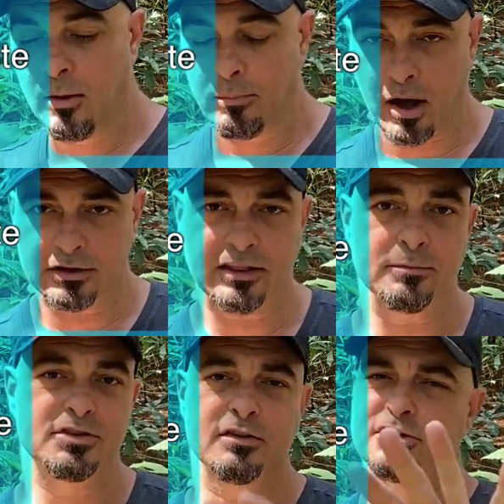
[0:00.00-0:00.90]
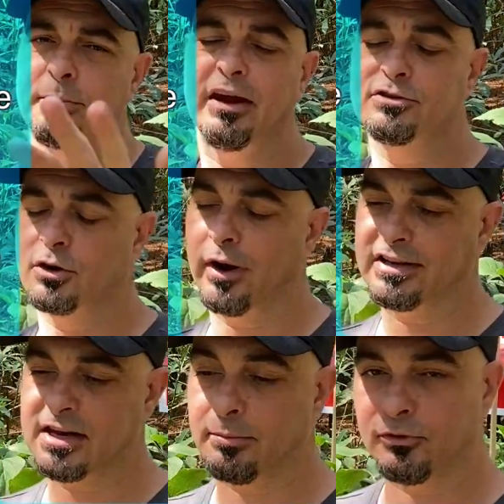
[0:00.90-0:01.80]
pollinate themselves. Tomatoes are a great
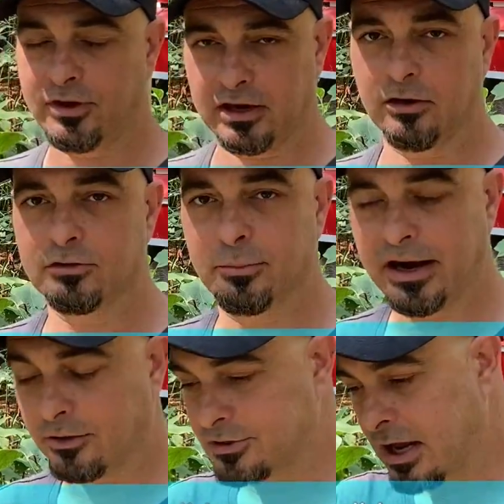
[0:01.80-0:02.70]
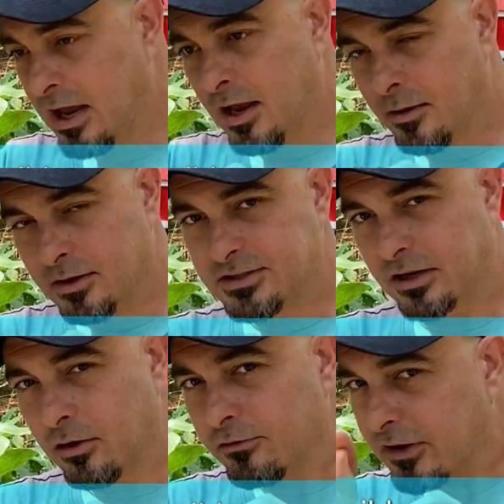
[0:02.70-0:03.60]
example. Take your tomatoes,
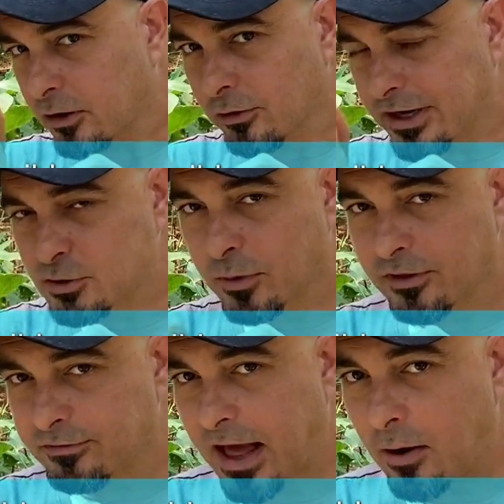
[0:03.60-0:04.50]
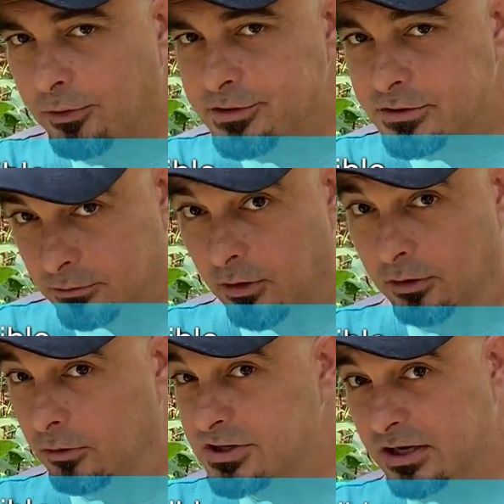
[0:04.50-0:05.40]
stick your finger in each one of the flowers
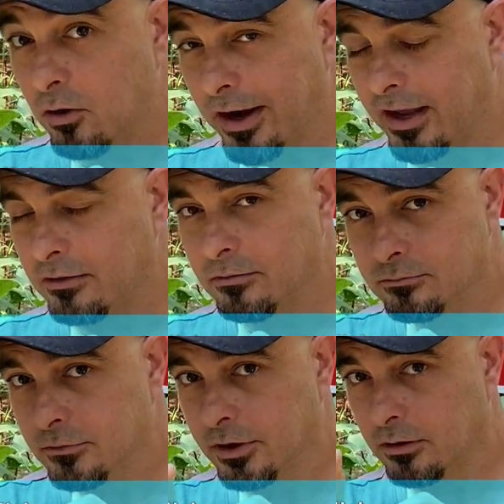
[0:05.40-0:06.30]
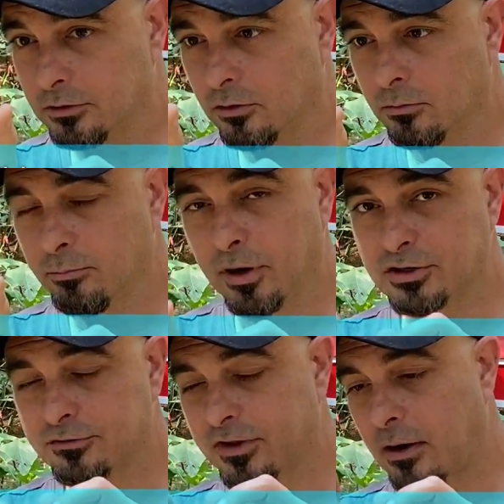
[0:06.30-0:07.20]
on a single head, a little
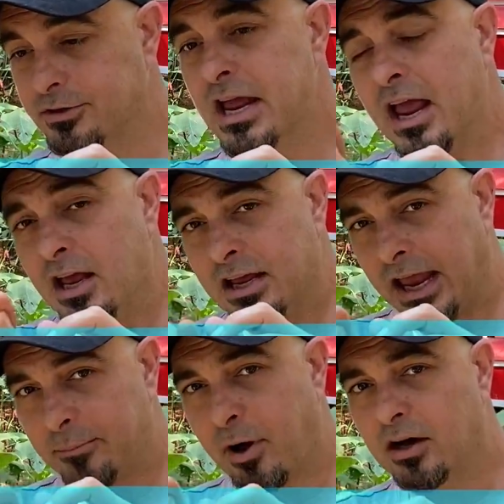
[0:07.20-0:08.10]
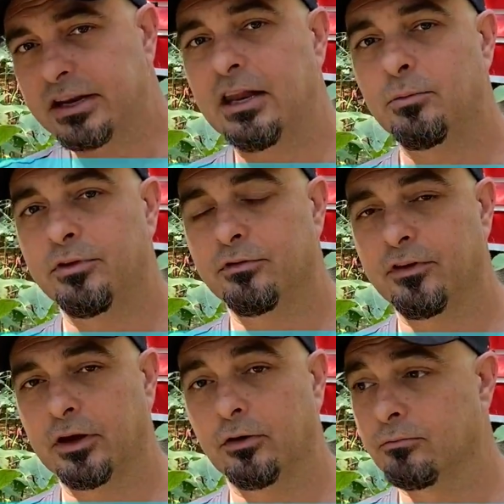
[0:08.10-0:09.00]
bunch of flowers, and pollinate it with your
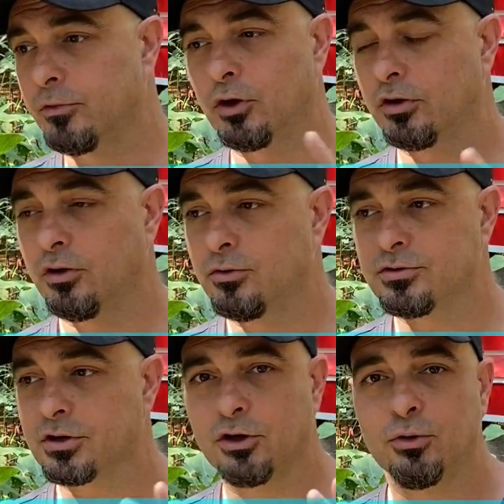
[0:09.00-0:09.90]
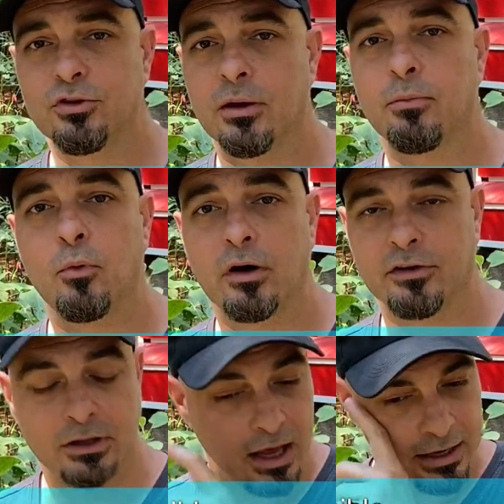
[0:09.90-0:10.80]
finger. You can use a Q-tip,
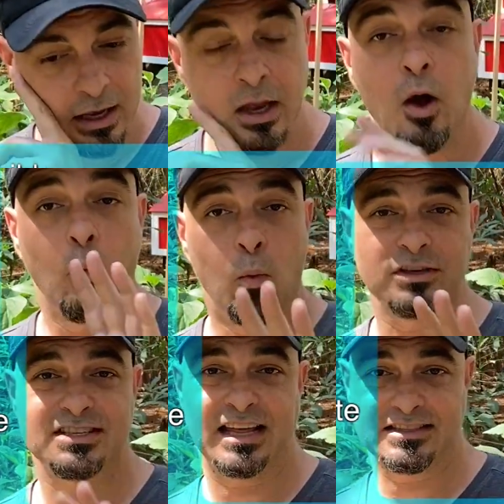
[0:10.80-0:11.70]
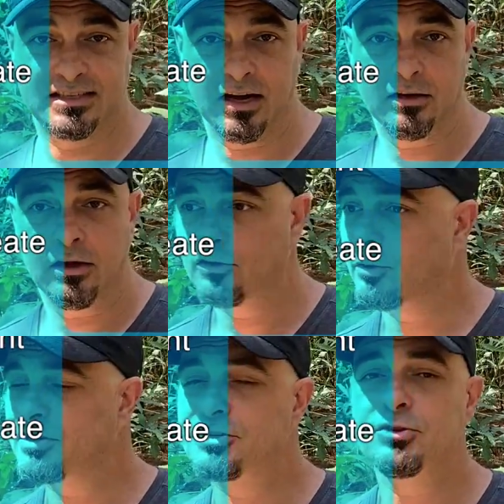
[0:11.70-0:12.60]
whatever you like. Once that's done,
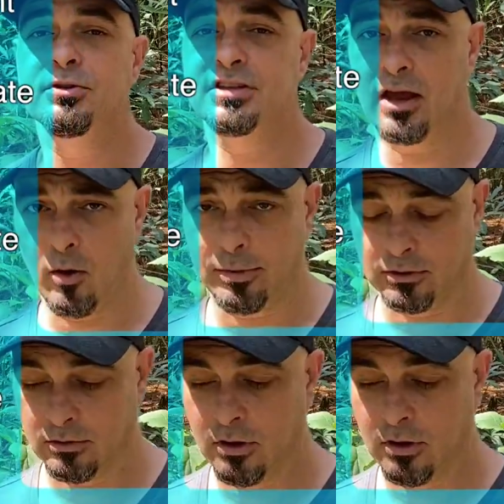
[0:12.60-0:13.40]
do it as soon as they open.